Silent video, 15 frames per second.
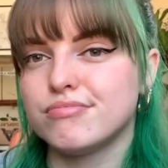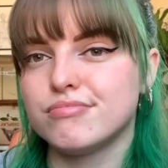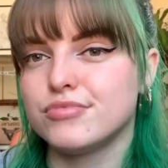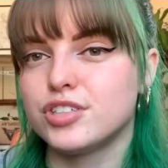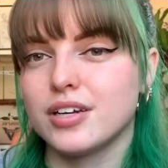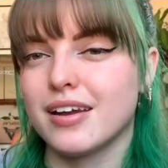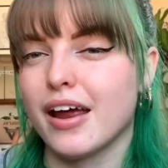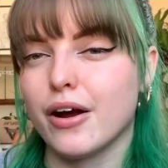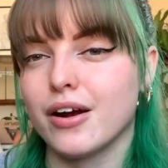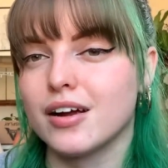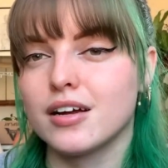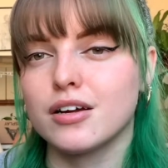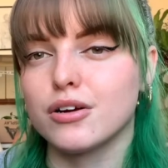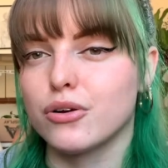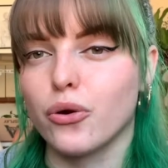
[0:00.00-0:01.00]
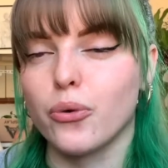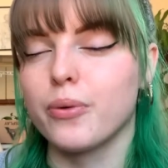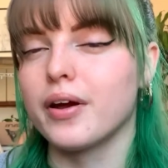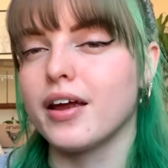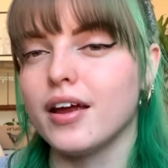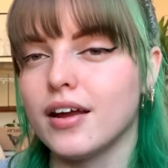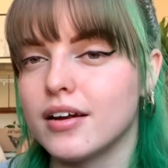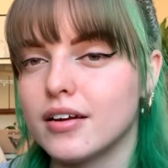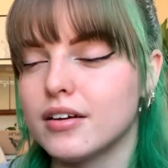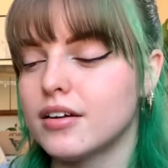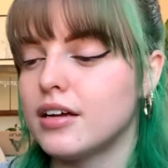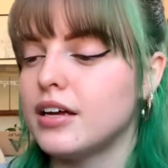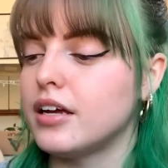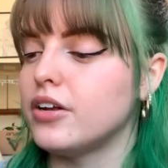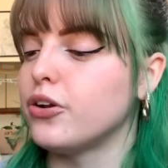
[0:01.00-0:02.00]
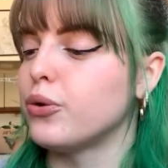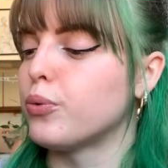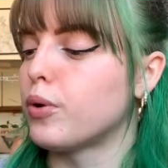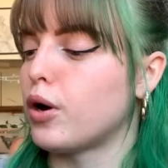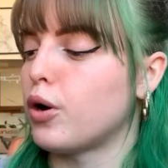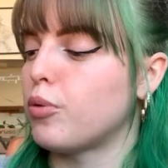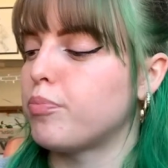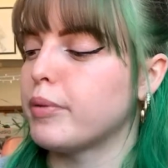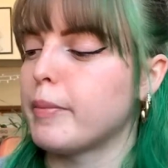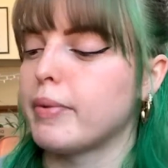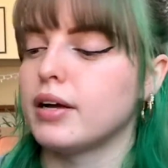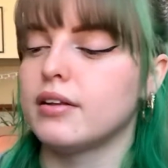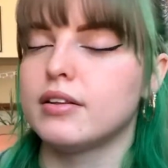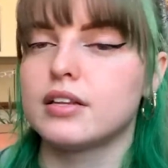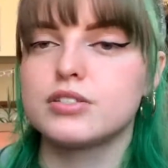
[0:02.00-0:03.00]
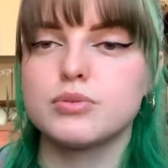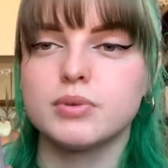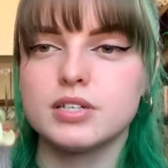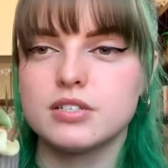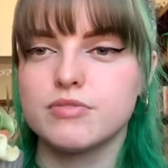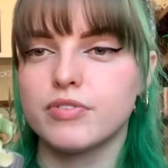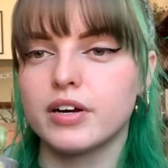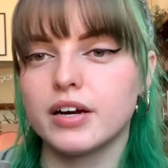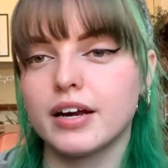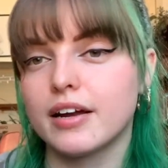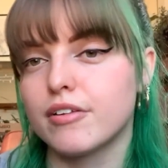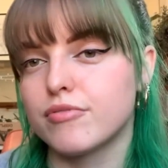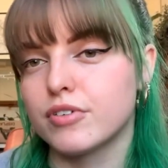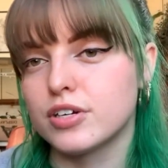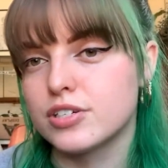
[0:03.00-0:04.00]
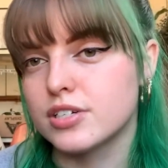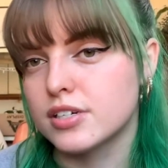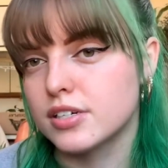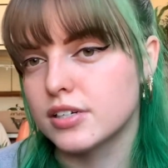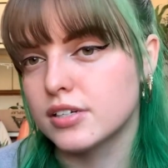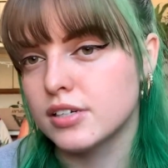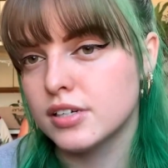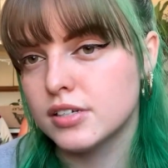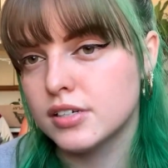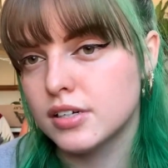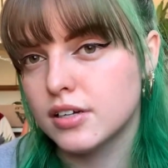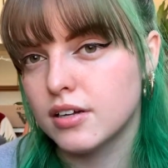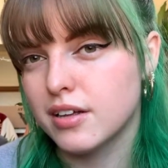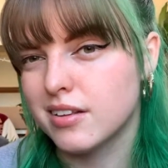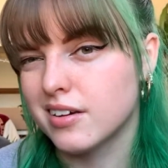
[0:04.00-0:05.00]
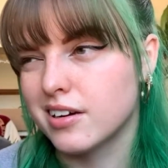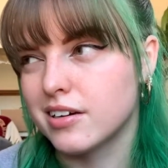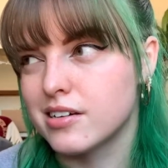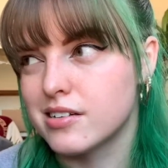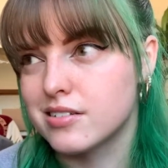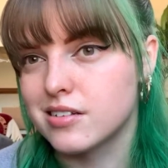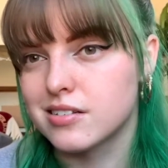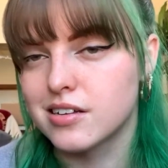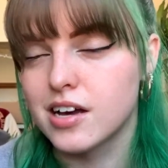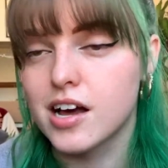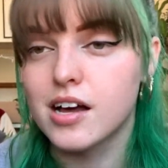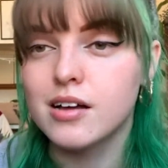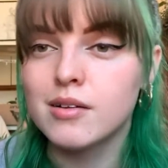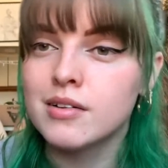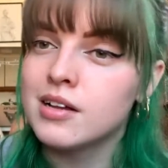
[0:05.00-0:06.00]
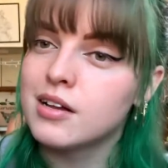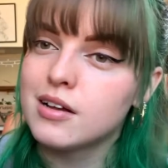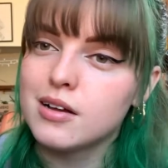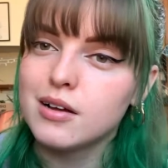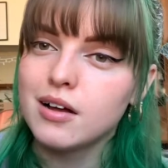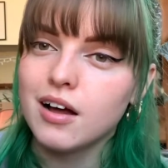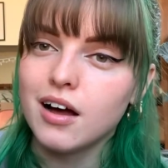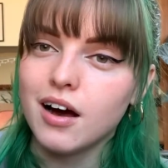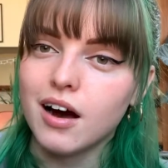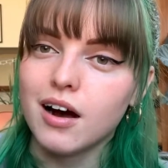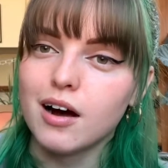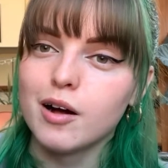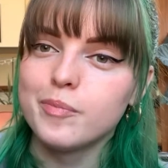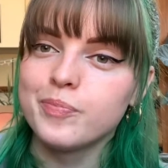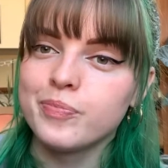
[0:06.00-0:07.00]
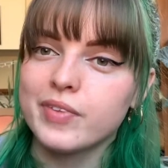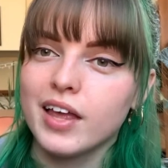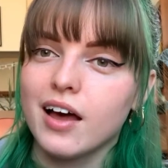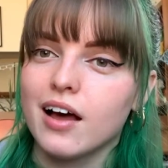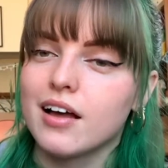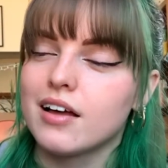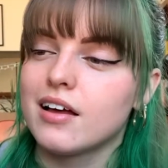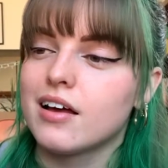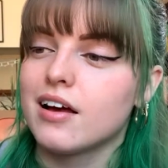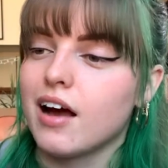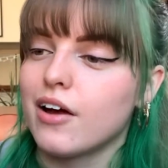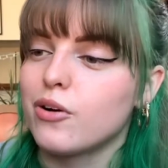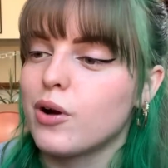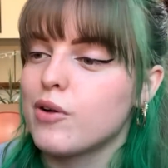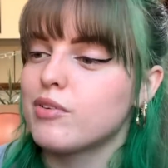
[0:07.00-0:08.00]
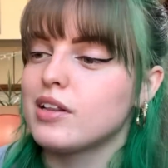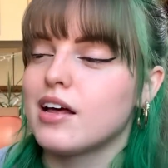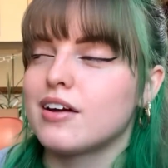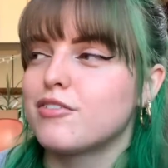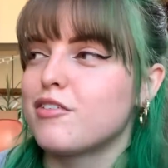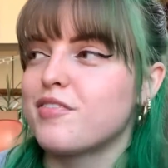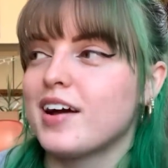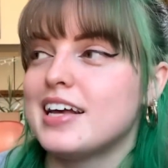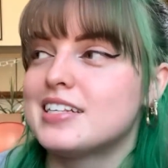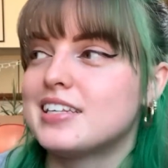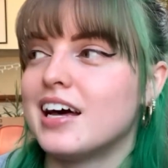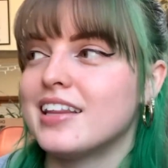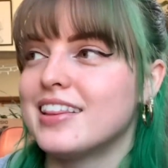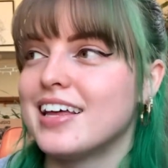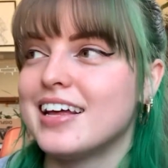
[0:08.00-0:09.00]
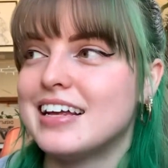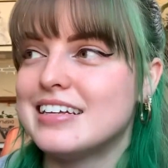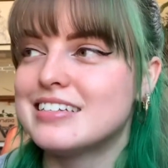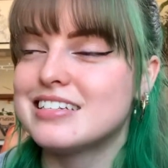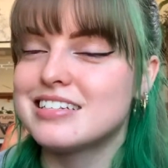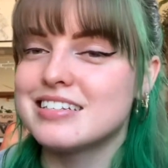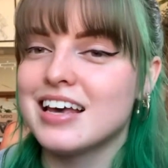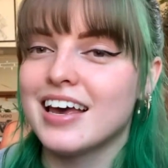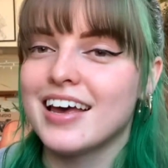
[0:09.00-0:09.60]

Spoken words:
generic green Hindu rope, but this one is the variegated version. I think I already said that. Yeah, I don't have a lot of advice on this.